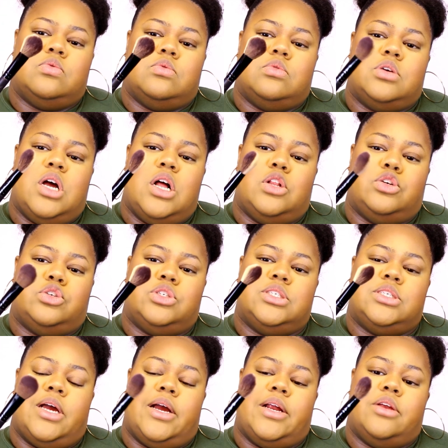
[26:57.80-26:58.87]
colored
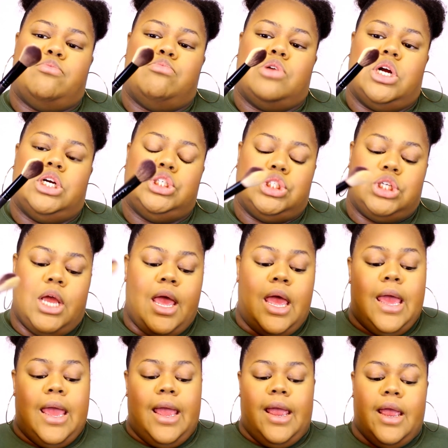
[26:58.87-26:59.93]
sided brush.
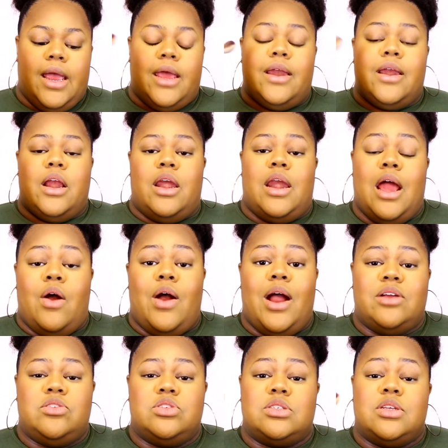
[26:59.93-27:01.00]
And now
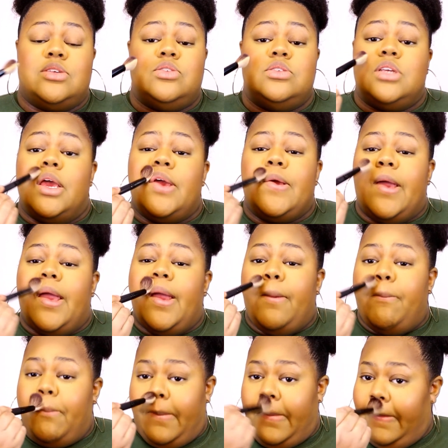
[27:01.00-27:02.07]
I just like to take
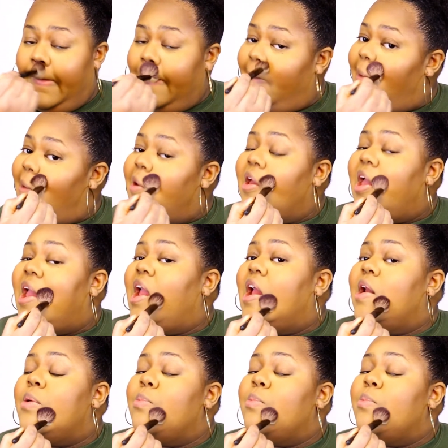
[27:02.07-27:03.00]
and